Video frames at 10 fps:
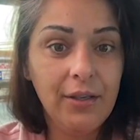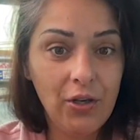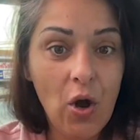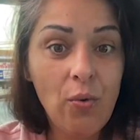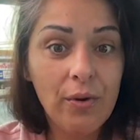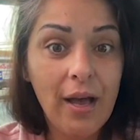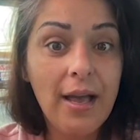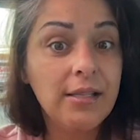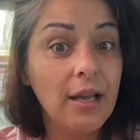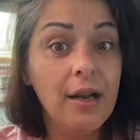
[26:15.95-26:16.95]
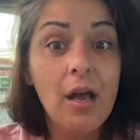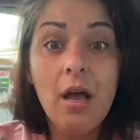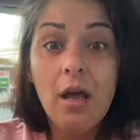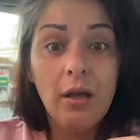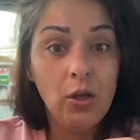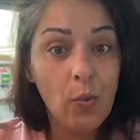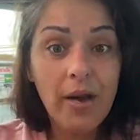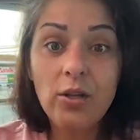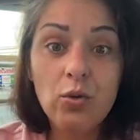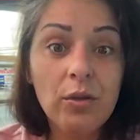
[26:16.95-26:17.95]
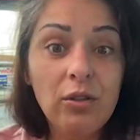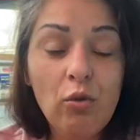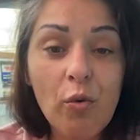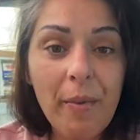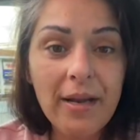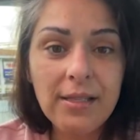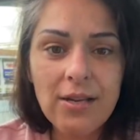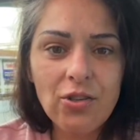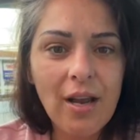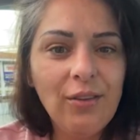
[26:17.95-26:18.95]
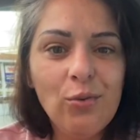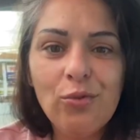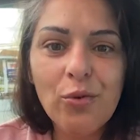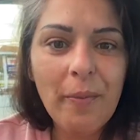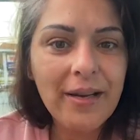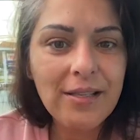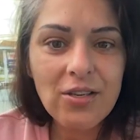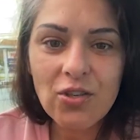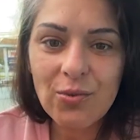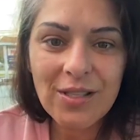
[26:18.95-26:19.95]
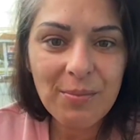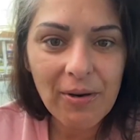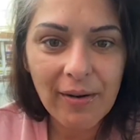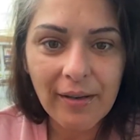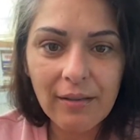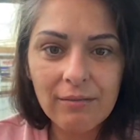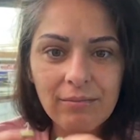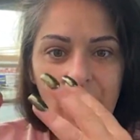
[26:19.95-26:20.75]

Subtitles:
You know, I said, you want to do a group meditation? I do group meditations with spirit.